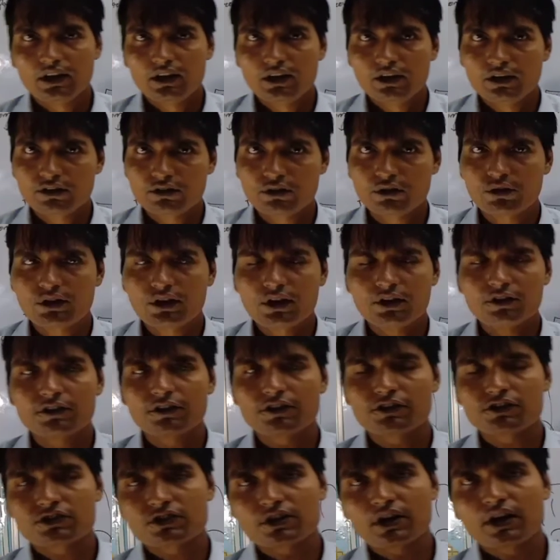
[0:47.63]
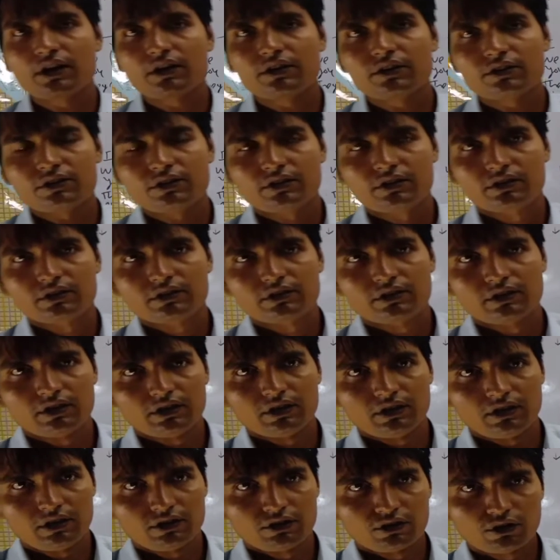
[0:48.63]
So let's start
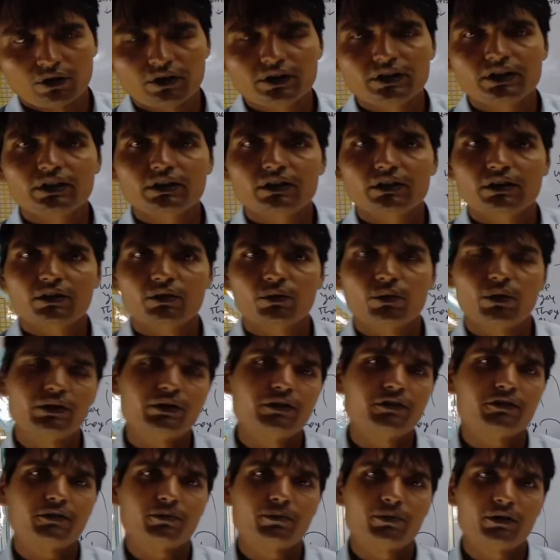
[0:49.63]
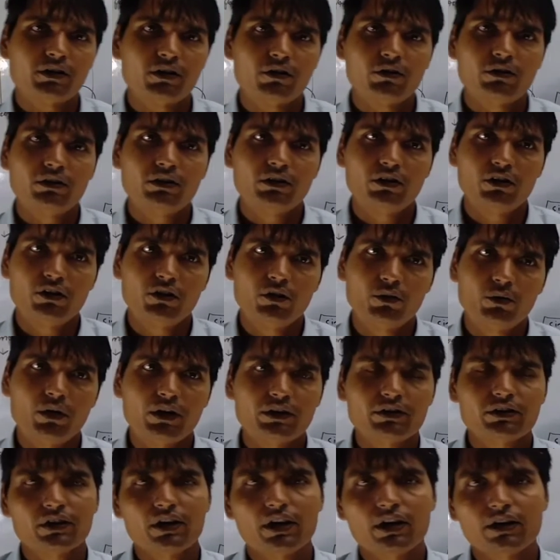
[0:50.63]
knowing what is pronoun,
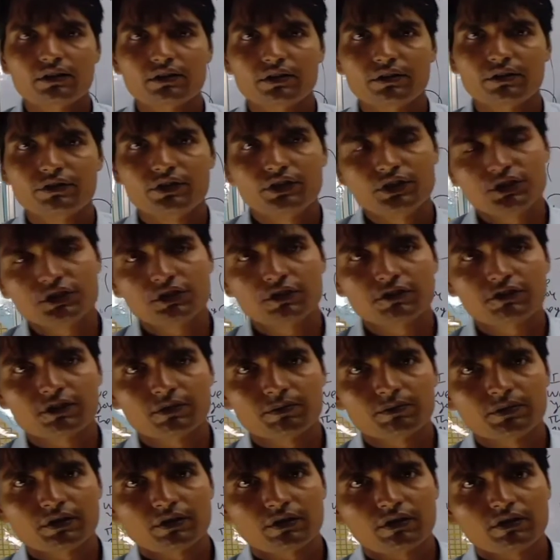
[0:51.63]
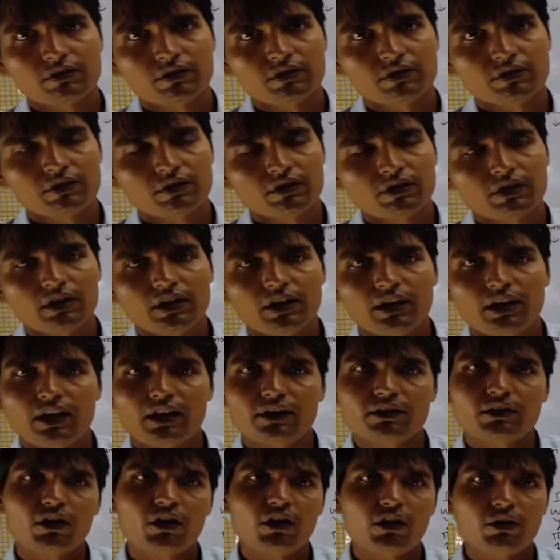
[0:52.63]
what are the features of pronoun,
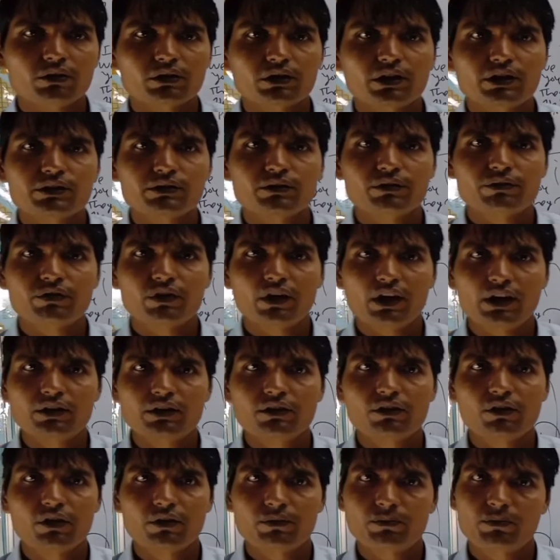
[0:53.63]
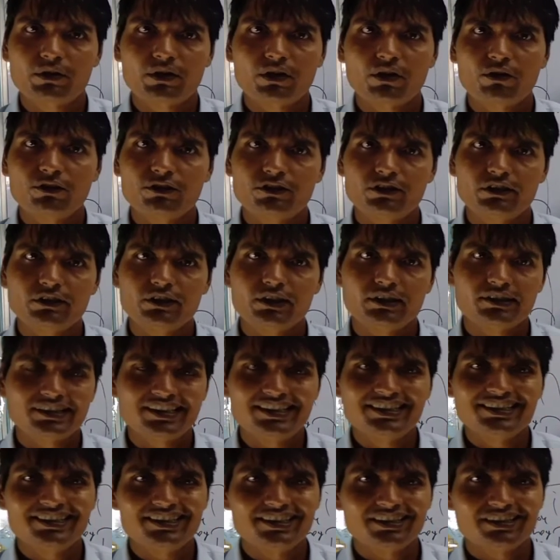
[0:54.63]
and how can you find out pronouns in the
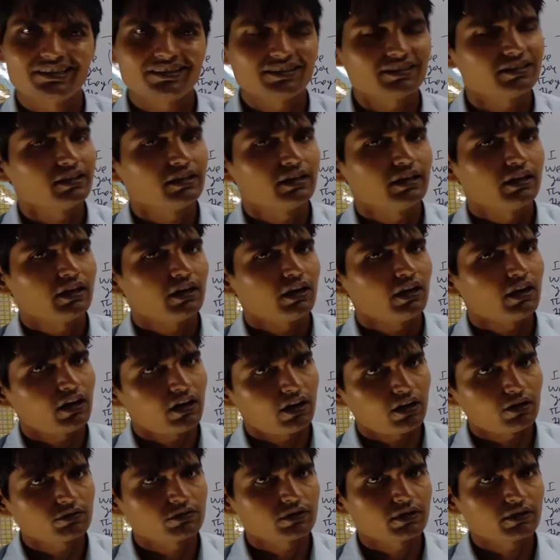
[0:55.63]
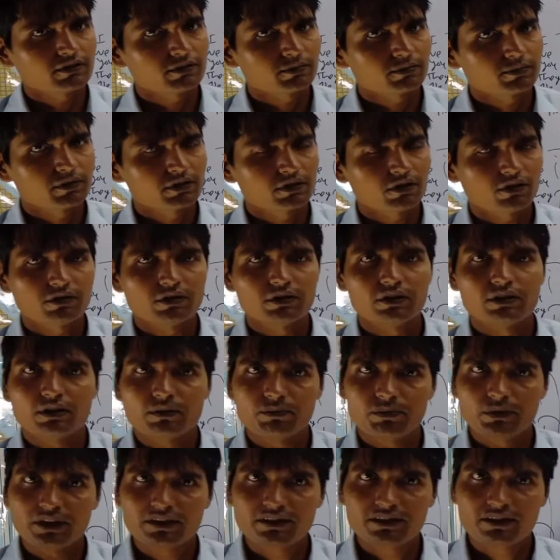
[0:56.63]
sentence. How does pronoun
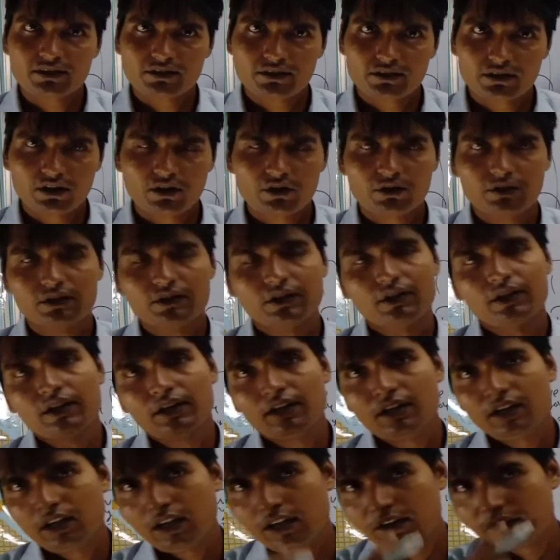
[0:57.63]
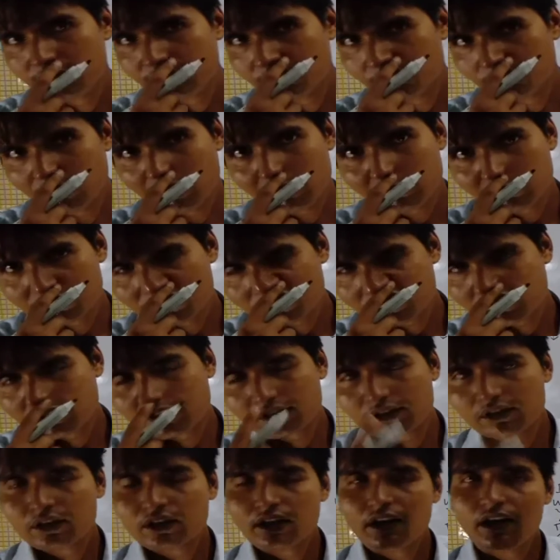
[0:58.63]
replaces noun, and what
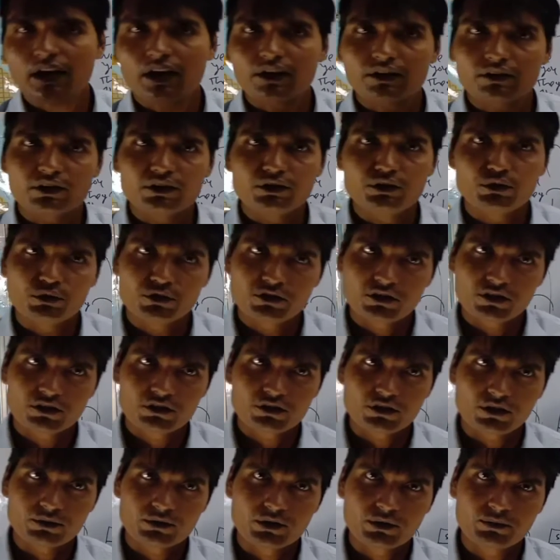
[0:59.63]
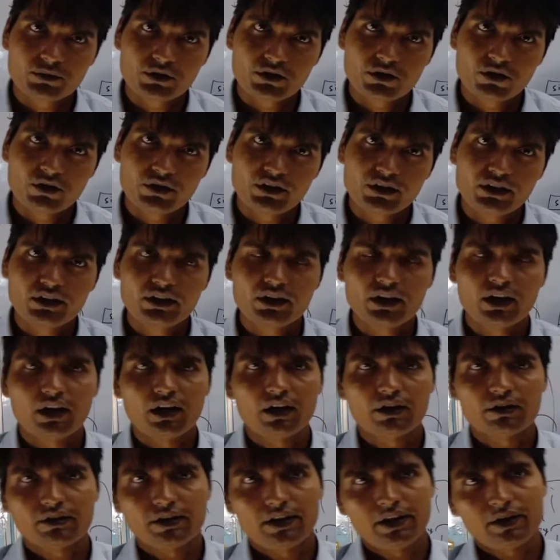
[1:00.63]
are the uses of the pronoun in
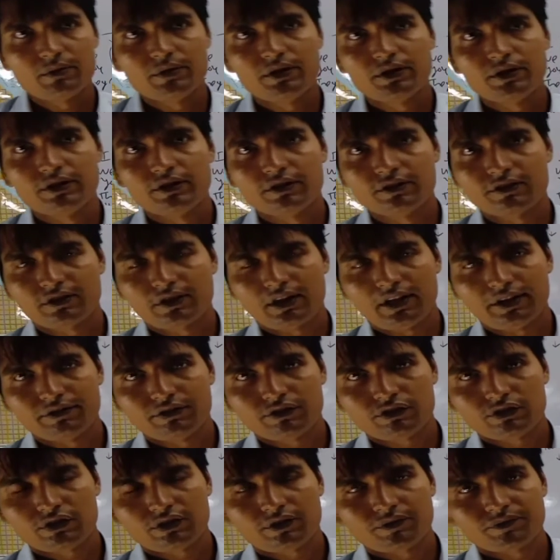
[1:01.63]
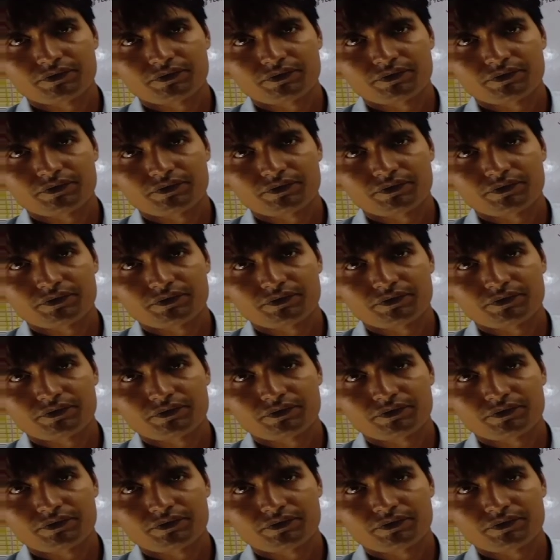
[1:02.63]
our everyday life.